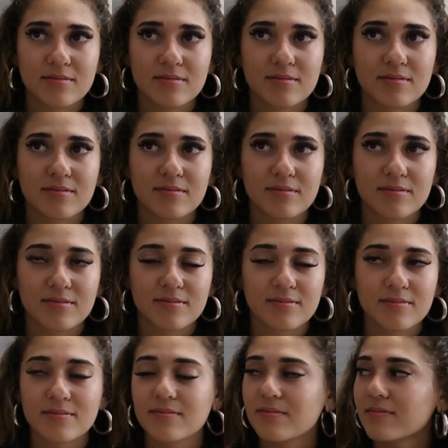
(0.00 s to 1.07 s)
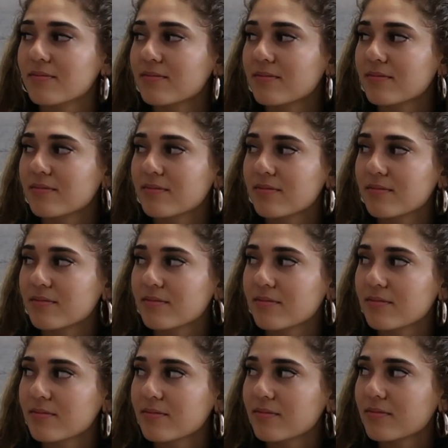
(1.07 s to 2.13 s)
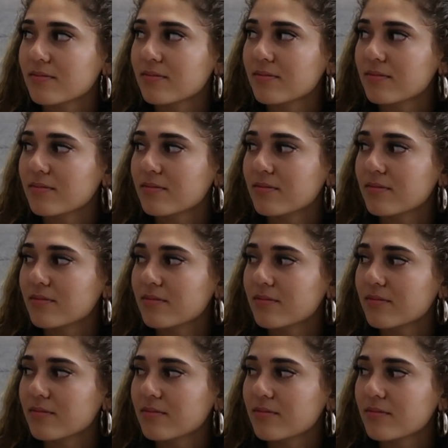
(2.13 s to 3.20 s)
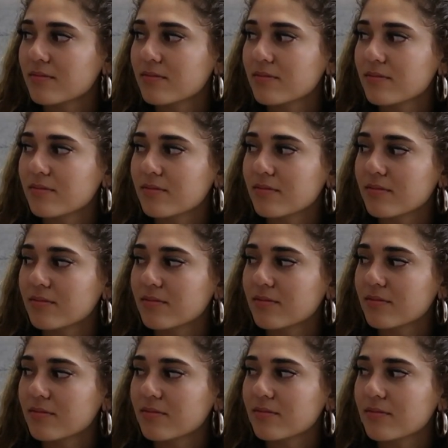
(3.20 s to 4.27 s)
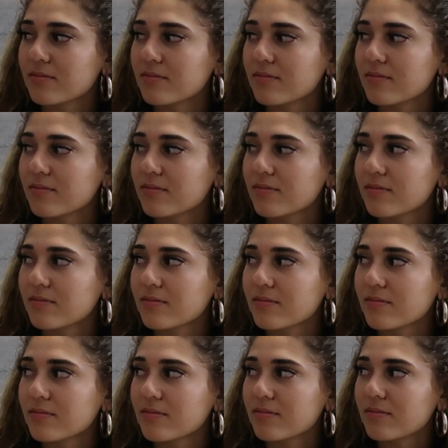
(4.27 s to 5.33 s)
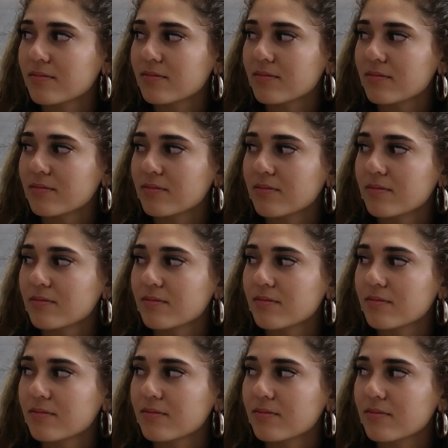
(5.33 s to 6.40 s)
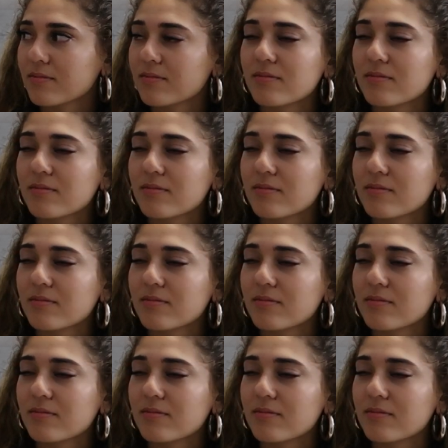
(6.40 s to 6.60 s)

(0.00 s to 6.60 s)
No words are spoken by the person on screen.